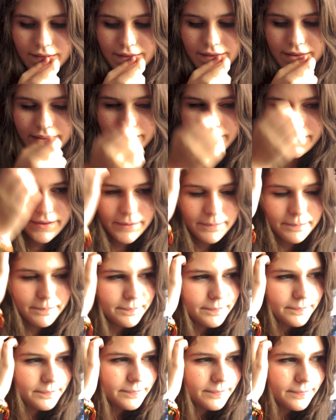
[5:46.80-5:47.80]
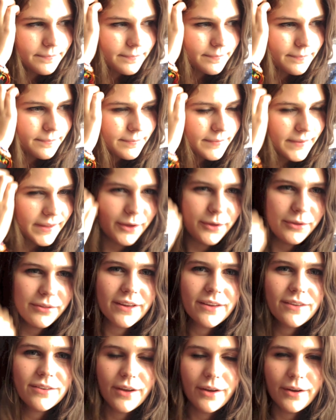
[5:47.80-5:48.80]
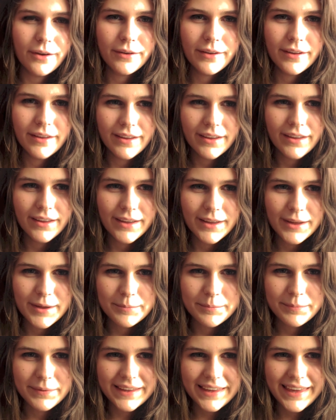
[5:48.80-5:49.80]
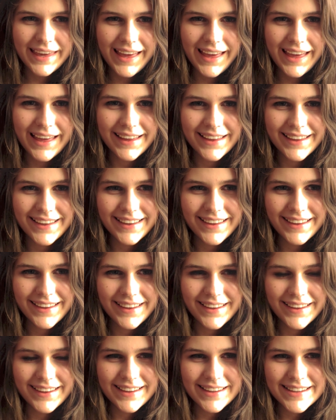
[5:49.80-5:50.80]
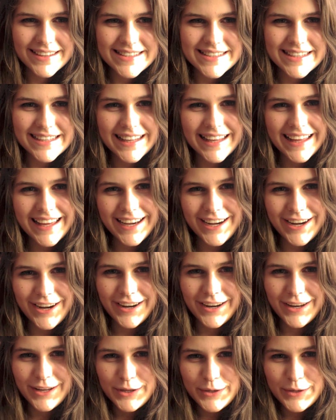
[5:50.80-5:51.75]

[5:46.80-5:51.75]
I don't think so. But yeah, see you later.